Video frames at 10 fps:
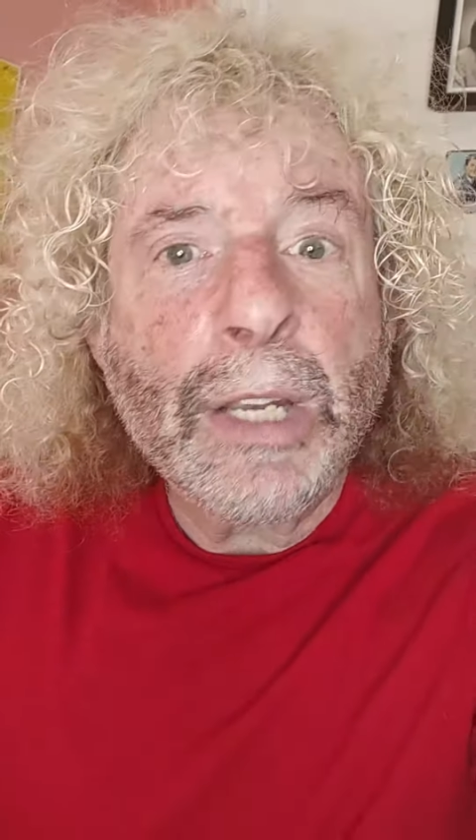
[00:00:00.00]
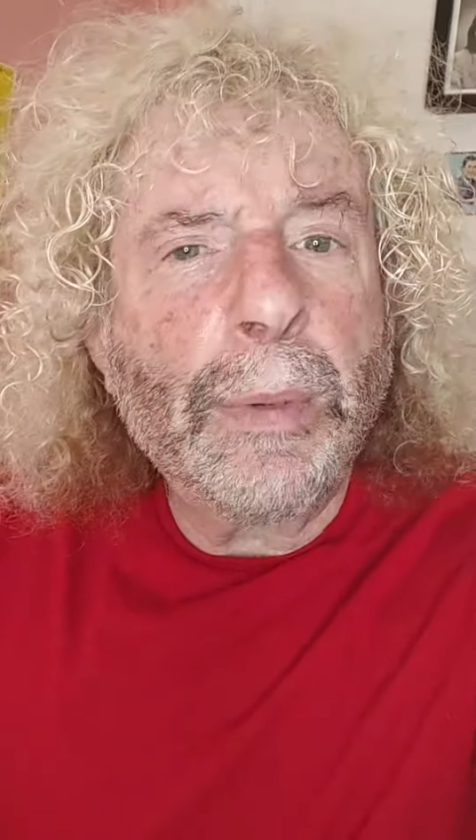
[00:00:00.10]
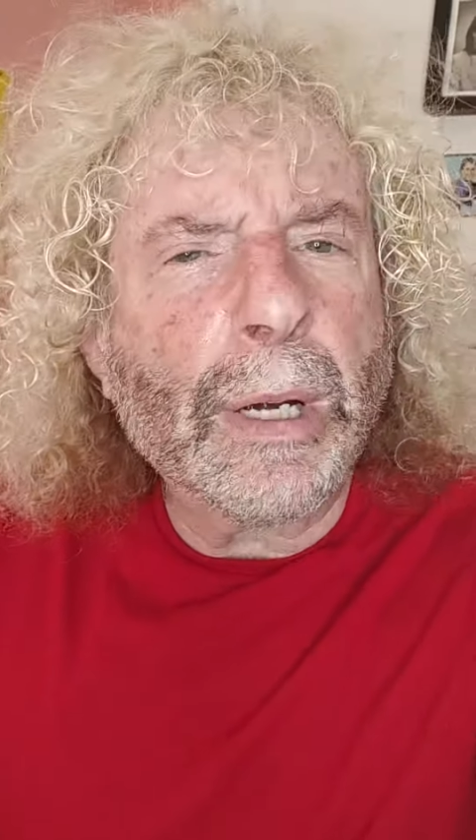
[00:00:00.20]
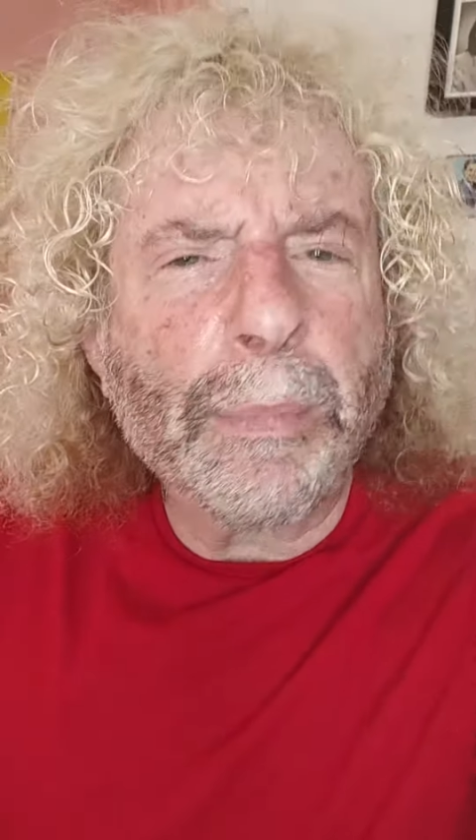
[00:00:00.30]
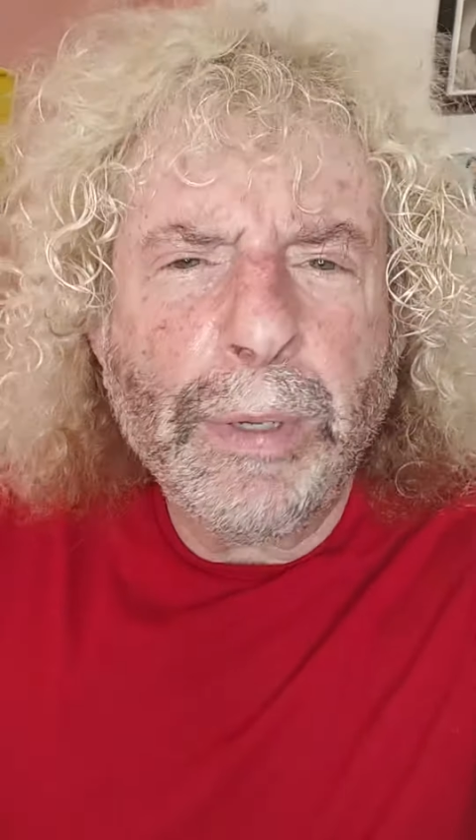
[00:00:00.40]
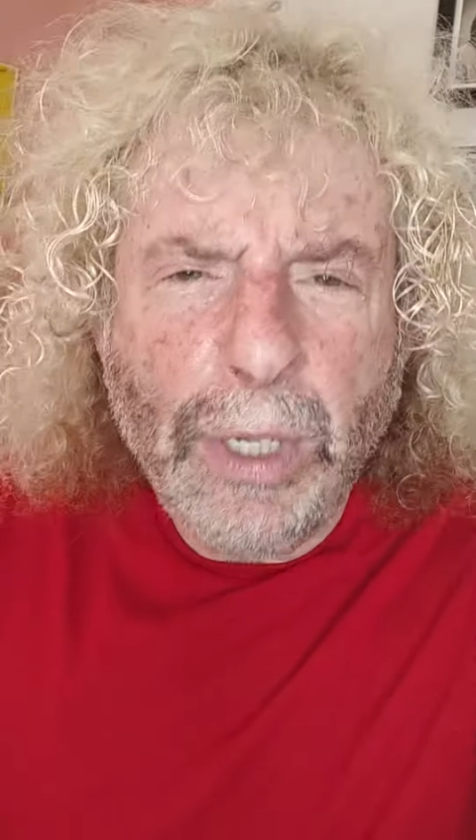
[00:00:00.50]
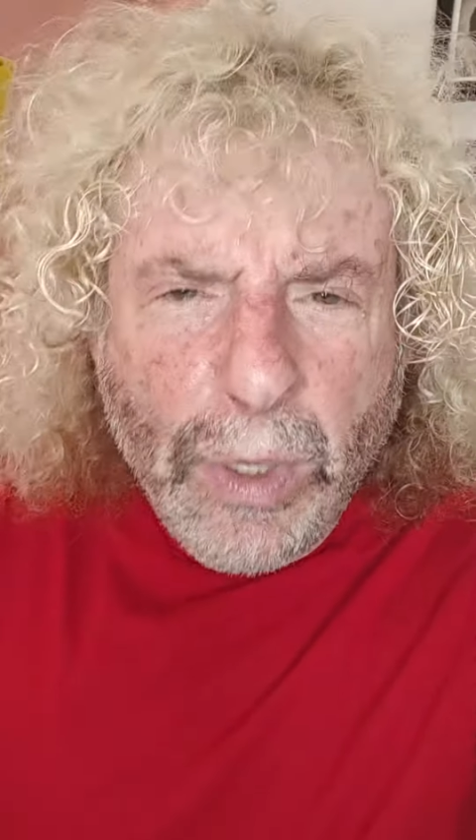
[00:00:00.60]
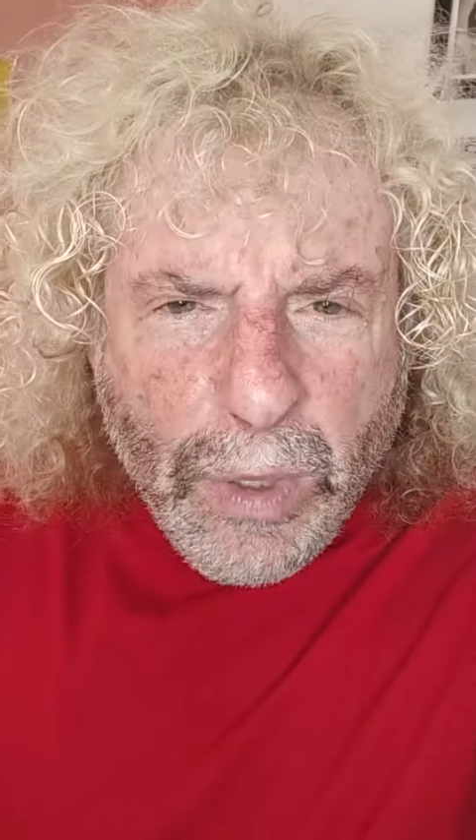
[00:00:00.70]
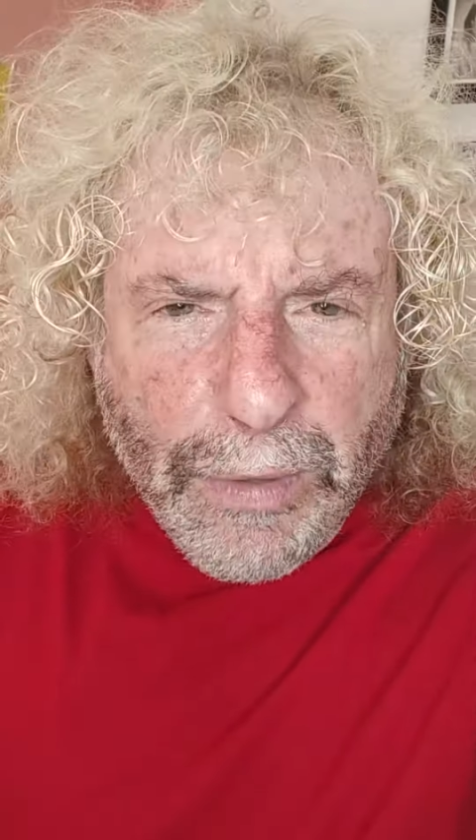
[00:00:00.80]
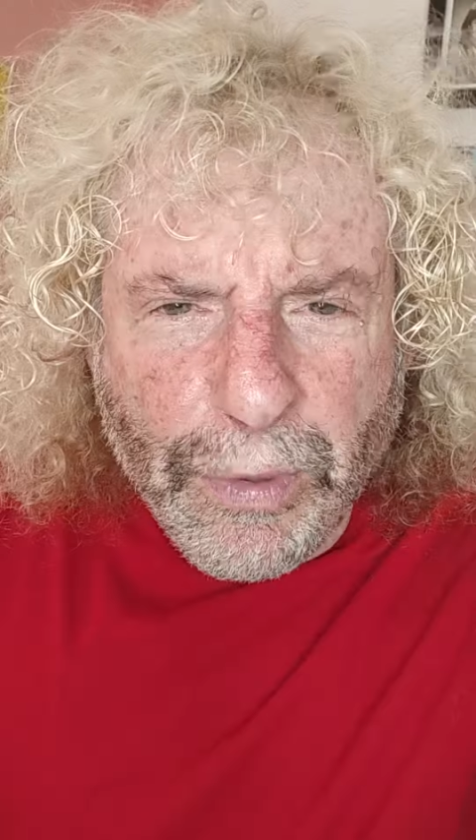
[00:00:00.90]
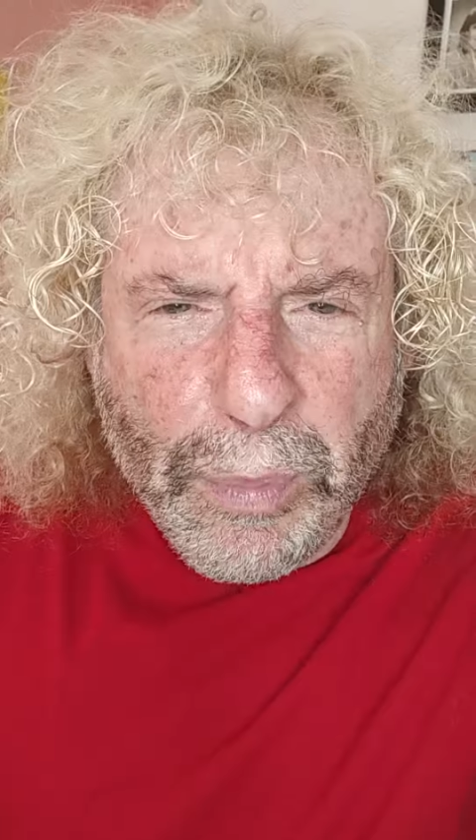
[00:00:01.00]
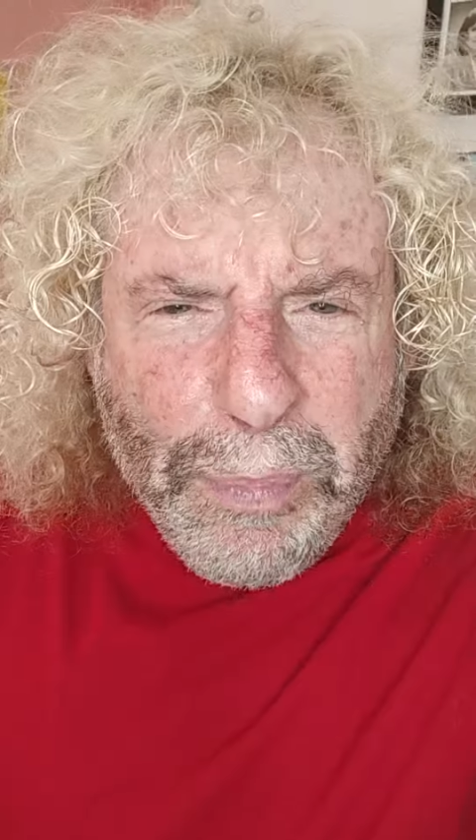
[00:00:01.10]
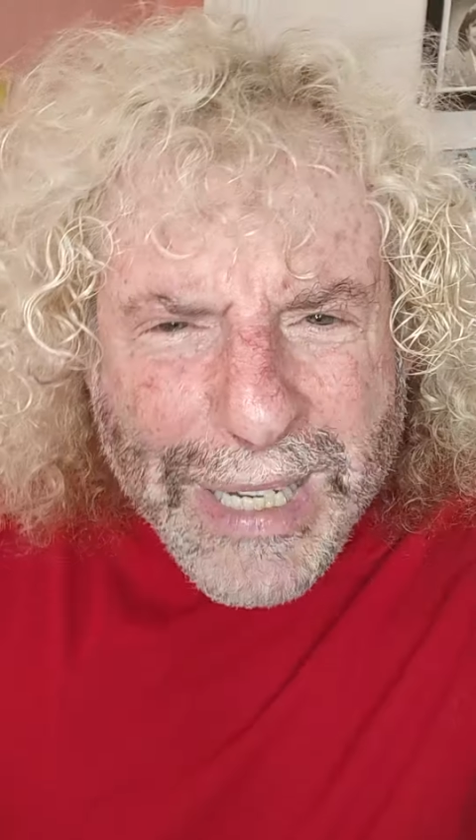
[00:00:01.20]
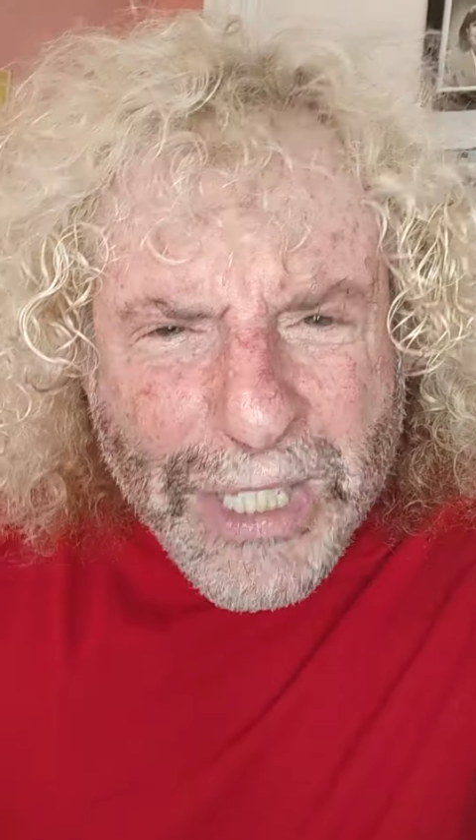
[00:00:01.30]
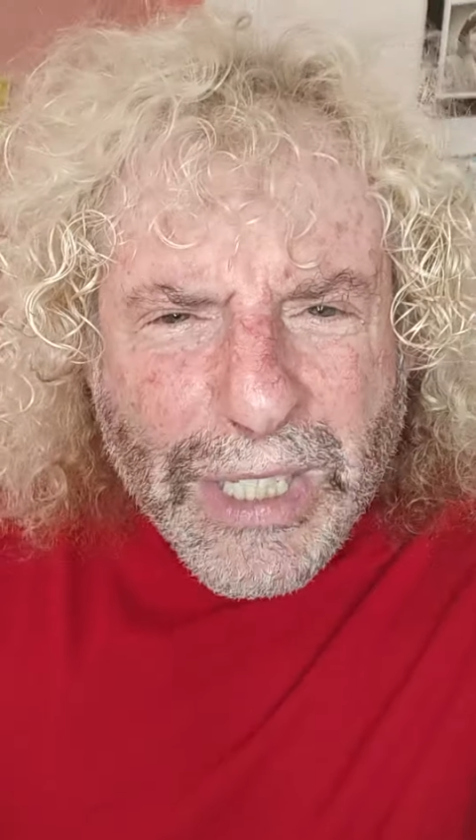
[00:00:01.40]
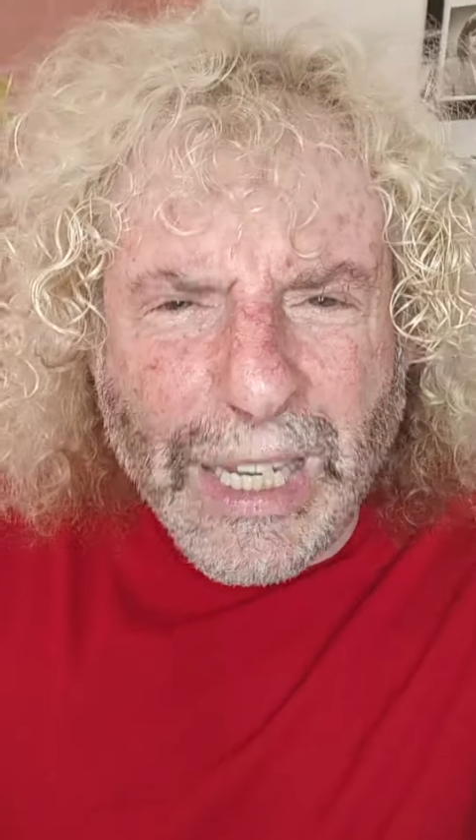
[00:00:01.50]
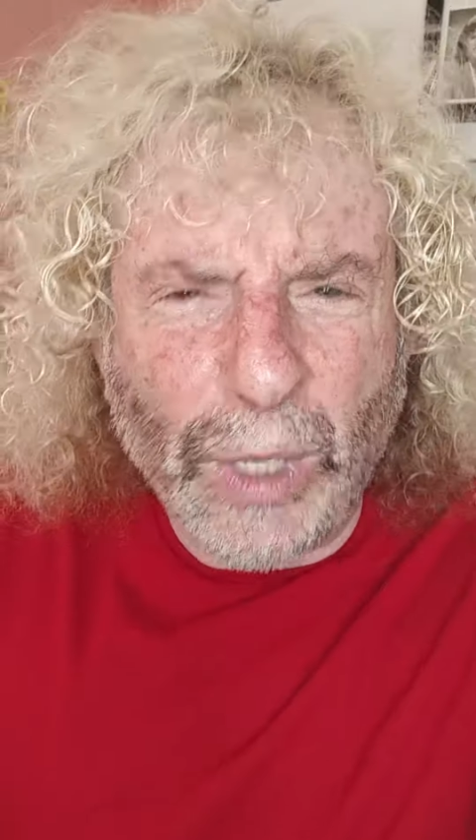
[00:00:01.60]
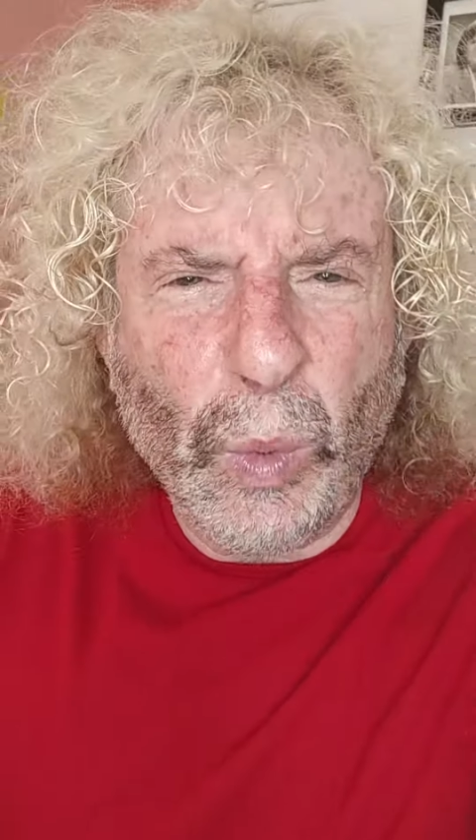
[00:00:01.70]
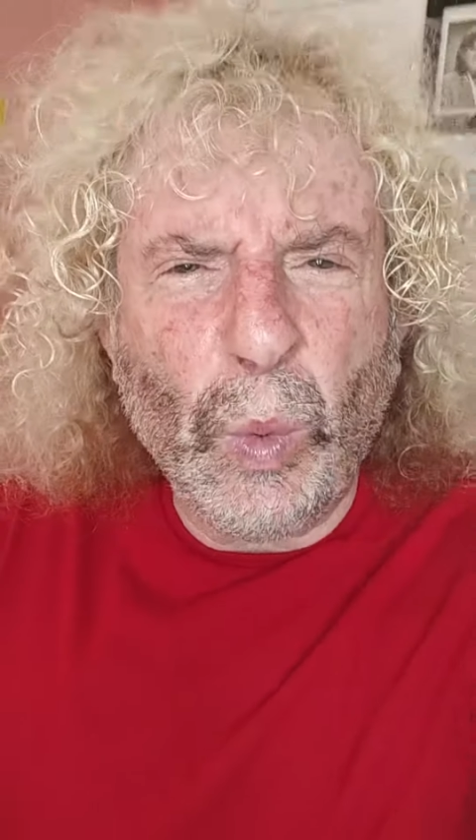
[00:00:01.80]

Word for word: Tomorrow, beautiful, beautiful Today,